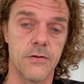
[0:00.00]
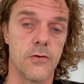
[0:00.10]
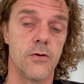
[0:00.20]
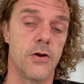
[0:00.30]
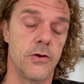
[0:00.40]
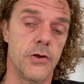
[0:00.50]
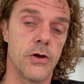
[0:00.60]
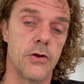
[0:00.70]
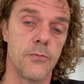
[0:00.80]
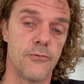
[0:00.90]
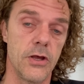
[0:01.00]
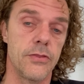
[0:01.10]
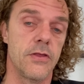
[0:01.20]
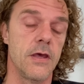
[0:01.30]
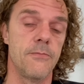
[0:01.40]
you
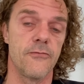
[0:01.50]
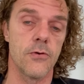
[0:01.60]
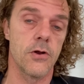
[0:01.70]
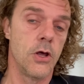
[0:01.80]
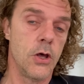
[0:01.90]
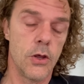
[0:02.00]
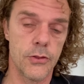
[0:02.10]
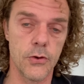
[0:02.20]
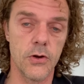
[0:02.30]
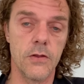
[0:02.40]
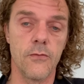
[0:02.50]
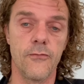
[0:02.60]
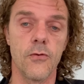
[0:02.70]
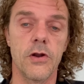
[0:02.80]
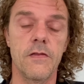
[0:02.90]
breathe deep for 30 to
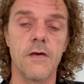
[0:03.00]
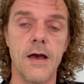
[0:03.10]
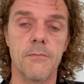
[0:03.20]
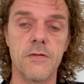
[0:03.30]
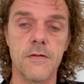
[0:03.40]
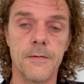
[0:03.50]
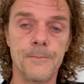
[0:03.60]
40 times,